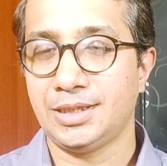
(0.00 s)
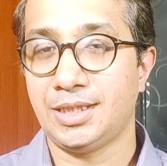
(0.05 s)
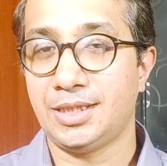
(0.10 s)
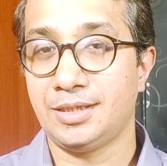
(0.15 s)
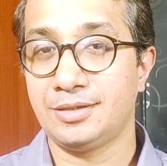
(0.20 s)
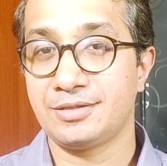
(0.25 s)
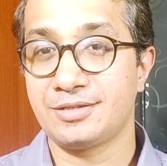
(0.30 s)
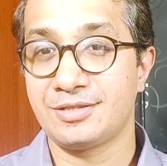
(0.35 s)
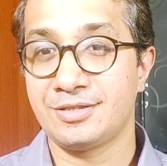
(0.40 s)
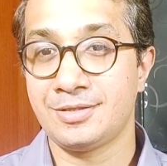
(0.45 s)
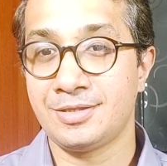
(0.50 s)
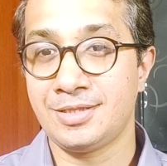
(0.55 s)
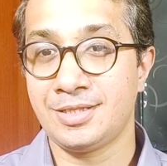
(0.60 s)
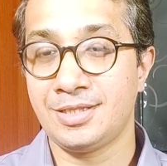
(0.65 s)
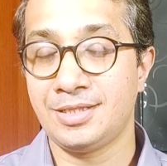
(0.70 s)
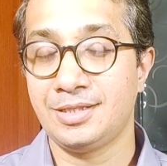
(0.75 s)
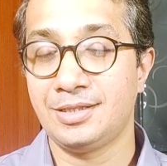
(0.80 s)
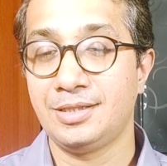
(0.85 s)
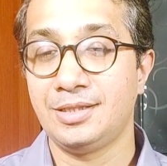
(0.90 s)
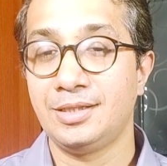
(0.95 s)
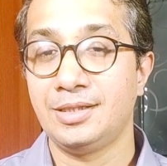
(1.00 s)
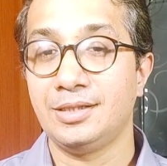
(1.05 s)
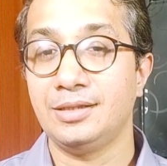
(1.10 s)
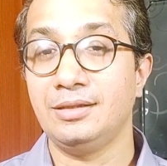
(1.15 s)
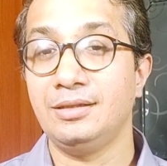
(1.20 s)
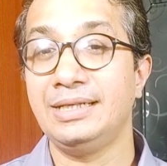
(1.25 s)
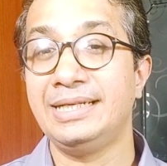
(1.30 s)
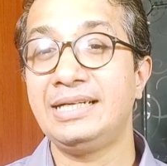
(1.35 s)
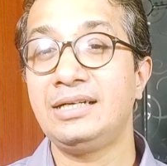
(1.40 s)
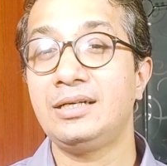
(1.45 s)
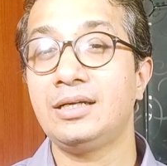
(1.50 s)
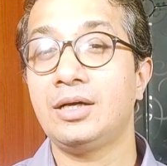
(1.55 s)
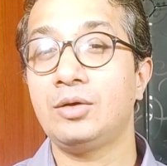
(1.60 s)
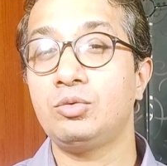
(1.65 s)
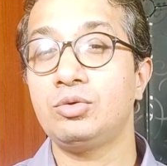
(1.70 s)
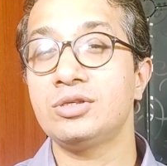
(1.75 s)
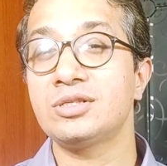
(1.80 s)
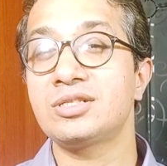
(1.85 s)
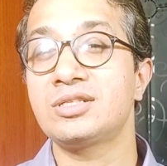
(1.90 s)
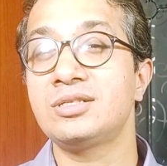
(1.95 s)
Answer: Linda
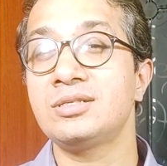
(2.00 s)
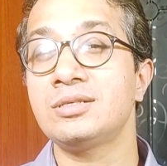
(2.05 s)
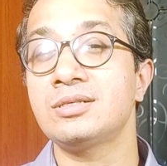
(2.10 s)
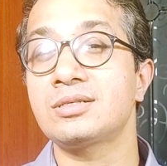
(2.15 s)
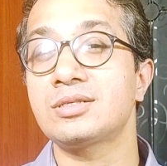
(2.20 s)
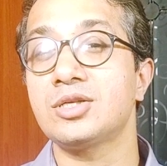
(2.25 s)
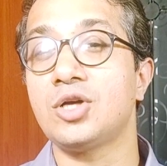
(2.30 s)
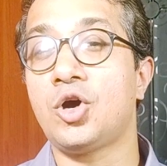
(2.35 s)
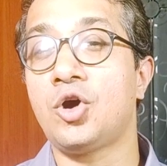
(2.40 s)
was just